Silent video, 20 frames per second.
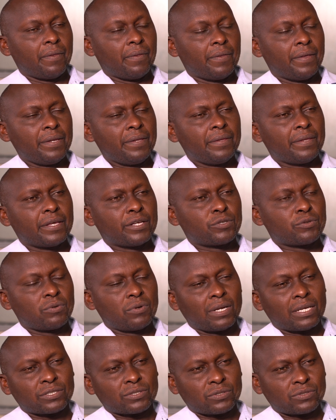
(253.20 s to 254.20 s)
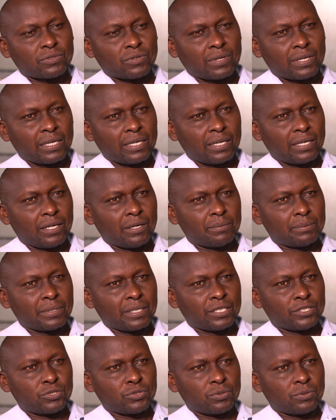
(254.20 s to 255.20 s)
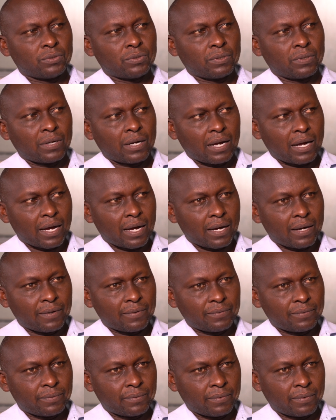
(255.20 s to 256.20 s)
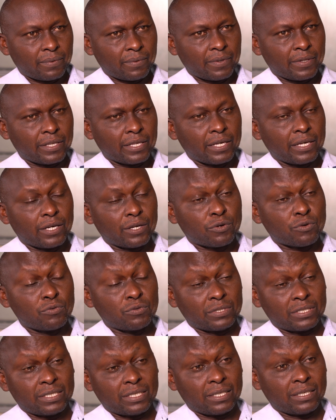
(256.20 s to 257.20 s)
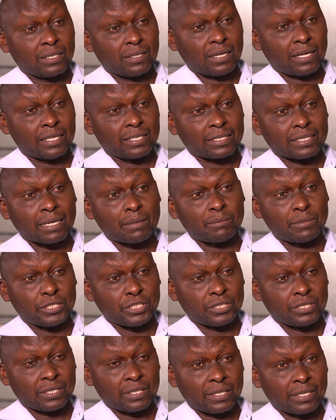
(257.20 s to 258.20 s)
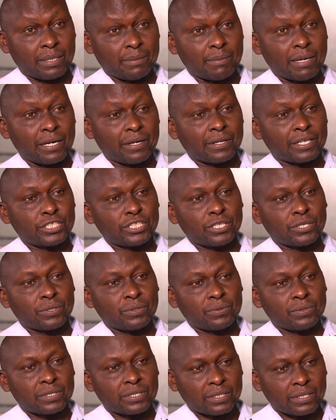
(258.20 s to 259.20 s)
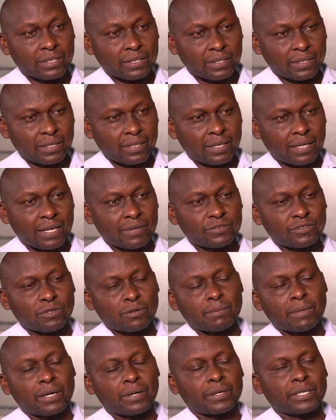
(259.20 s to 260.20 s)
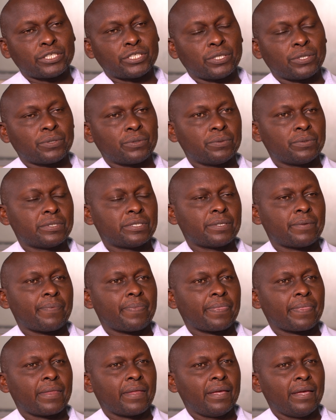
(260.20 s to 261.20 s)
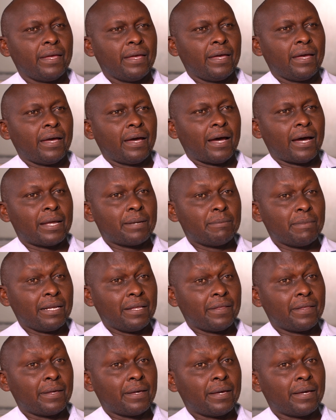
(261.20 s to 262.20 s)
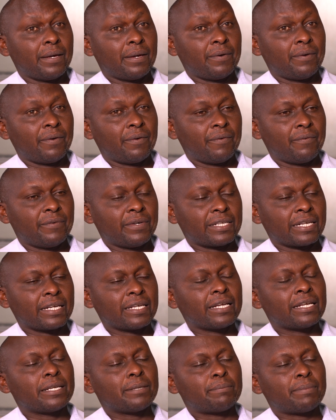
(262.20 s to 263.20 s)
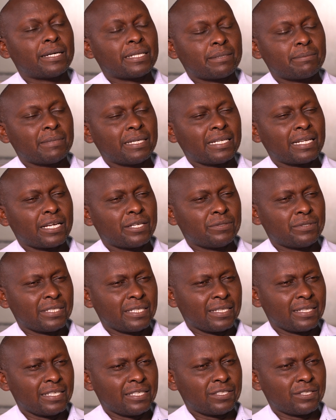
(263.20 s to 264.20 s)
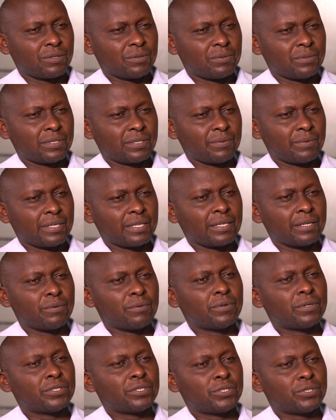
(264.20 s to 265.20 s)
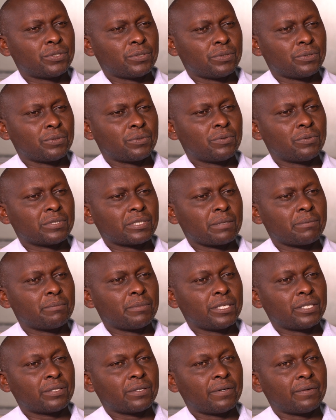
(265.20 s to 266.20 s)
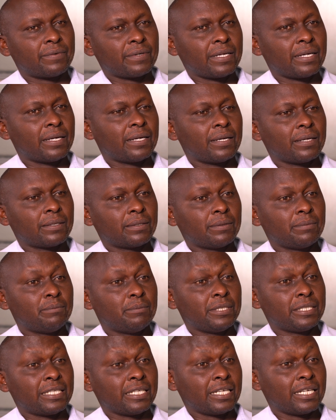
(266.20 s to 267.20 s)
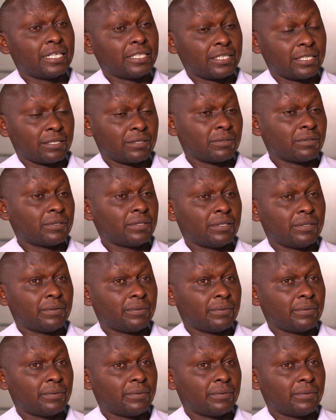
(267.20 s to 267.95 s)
Then the tool has also helped us to have the routes established, the migration routes, livestock migration routes. And many of the veterinary department are using these routes when they want to do some bit of mitigation